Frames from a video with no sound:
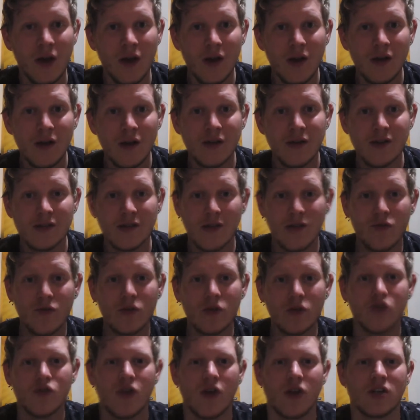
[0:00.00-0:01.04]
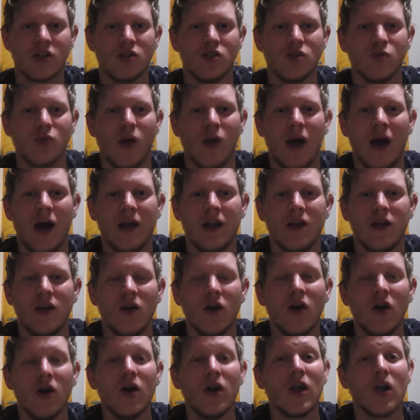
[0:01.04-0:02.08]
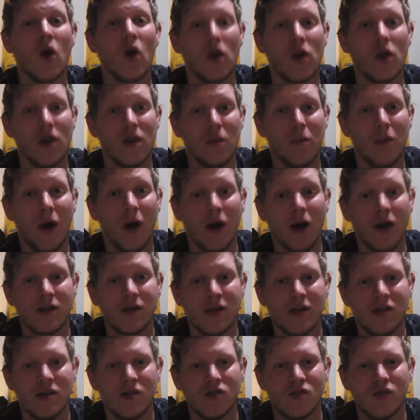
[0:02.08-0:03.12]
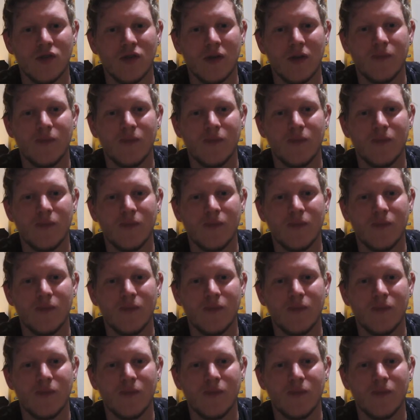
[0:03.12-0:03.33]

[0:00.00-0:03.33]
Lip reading: Several attractions were added early on in the park's history.